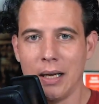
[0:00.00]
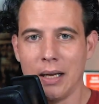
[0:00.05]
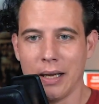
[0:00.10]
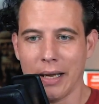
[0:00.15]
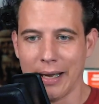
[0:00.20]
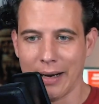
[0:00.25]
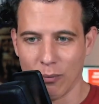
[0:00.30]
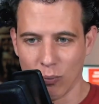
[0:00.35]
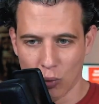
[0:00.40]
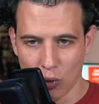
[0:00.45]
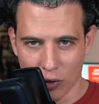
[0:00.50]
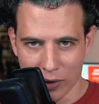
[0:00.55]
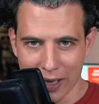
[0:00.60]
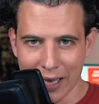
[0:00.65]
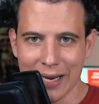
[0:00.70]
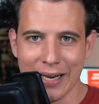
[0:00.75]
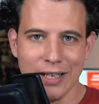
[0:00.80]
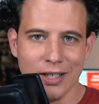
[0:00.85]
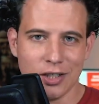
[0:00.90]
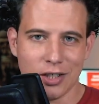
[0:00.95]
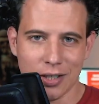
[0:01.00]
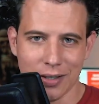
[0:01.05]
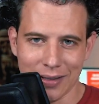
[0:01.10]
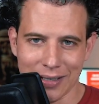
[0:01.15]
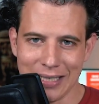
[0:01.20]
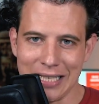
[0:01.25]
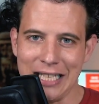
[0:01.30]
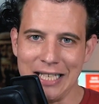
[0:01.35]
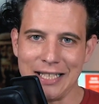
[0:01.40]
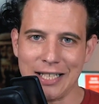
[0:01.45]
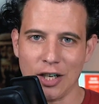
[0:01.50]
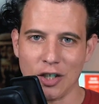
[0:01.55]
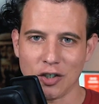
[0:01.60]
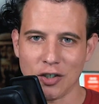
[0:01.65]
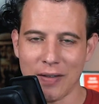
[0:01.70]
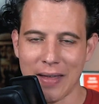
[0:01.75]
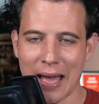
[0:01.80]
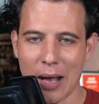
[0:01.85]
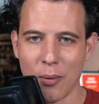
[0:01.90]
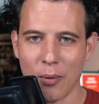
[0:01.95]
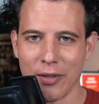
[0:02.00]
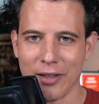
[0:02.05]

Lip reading: And we'll get into the details of that,